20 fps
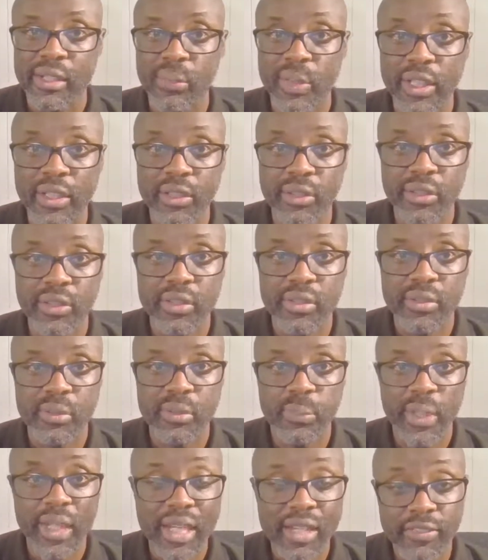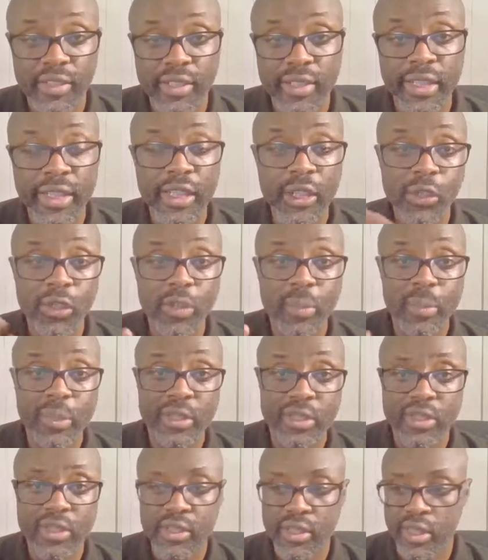Why not? We have an
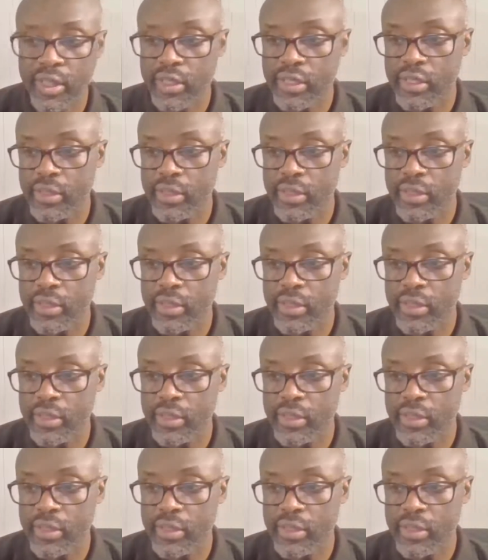e-commerce.